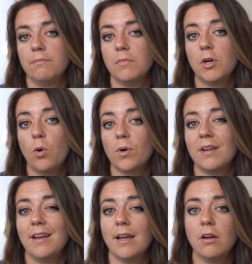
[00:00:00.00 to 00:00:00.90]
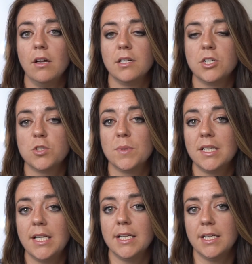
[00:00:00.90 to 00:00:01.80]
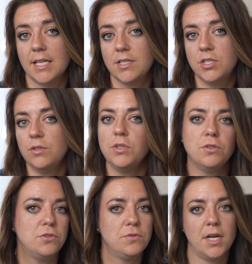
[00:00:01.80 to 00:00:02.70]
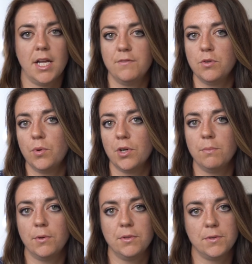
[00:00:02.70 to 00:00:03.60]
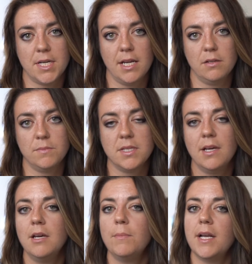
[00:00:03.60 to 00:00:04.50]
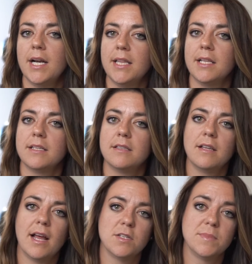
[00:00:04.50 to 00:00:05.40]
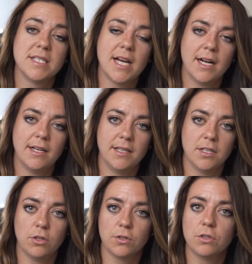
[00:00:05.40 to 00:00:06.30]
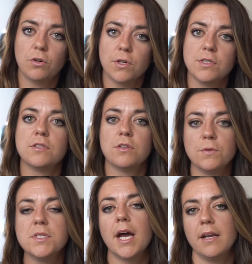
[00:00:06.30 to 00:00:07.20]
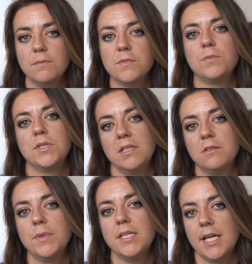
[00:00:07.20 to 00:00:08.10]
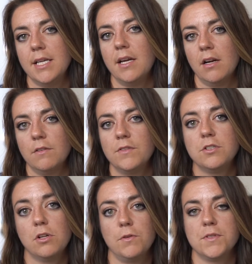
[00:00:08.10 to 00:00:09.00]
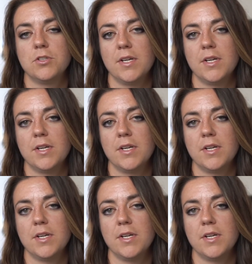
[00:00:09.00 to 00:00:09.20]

recorded a judgment lien against you, you do not have to worry about those items. But anything that has been docketed in the clerk of courts, those items will need to be taken care of to close a